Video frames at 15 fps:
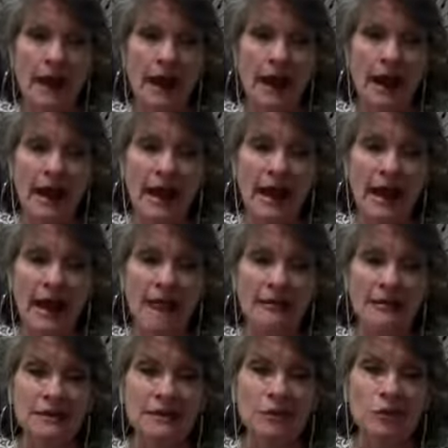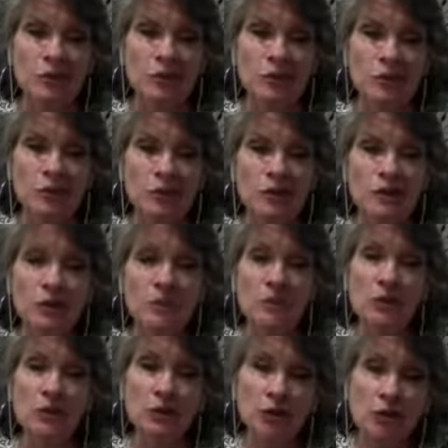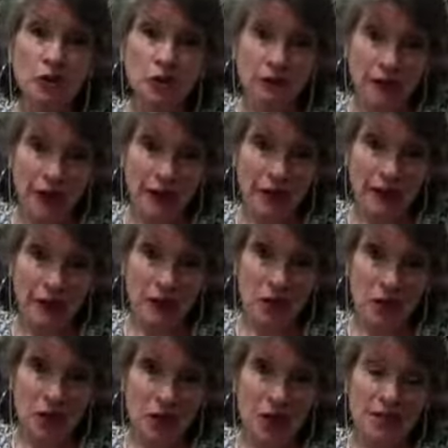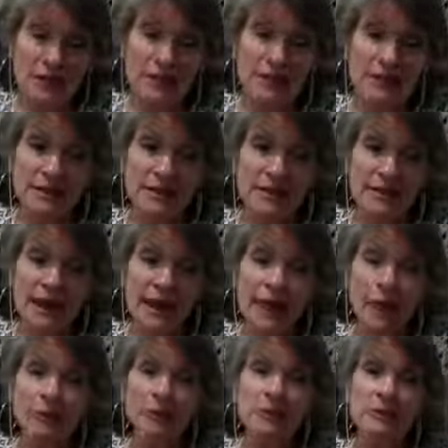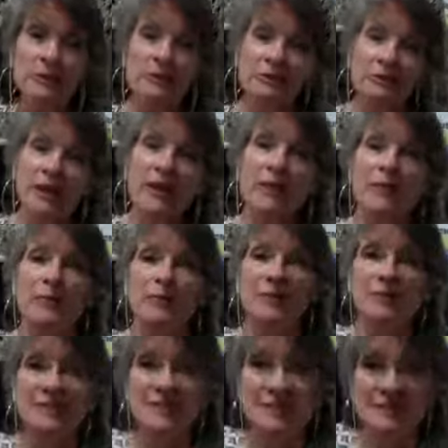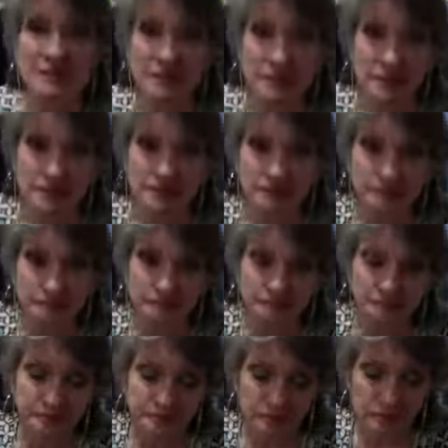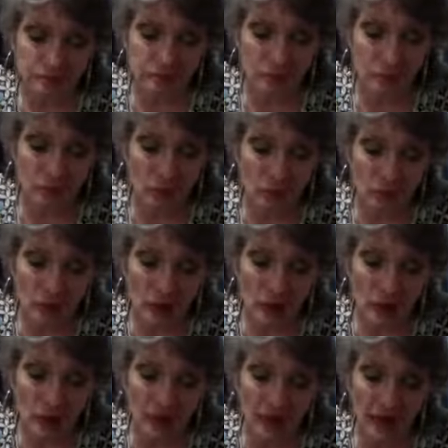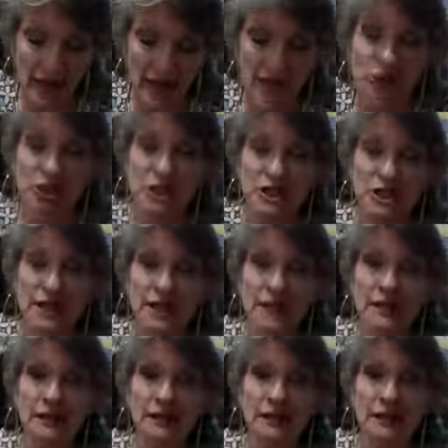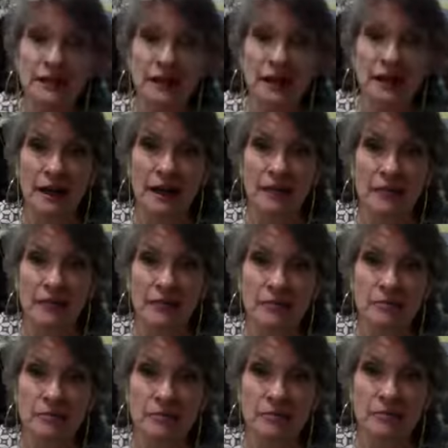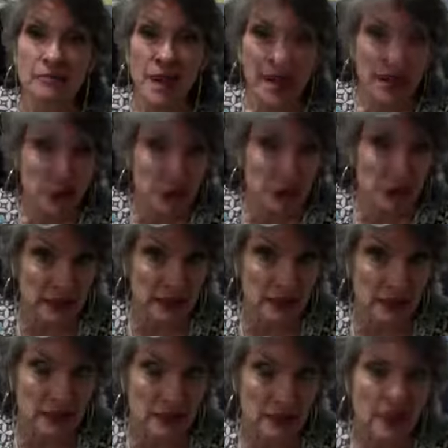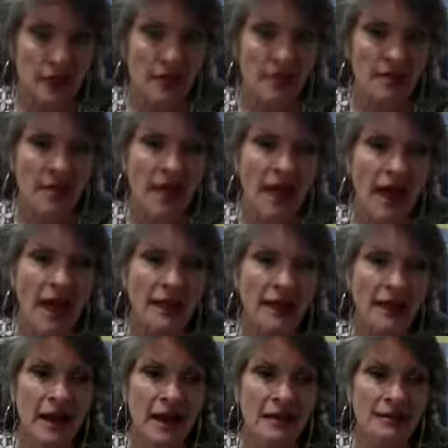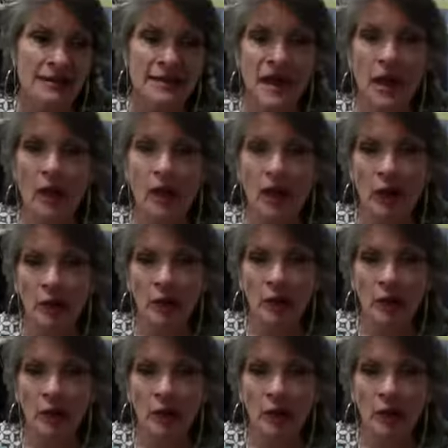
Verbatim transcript: And what's beautiful about it though is it helped me develop a system of energy uh, management that has now helped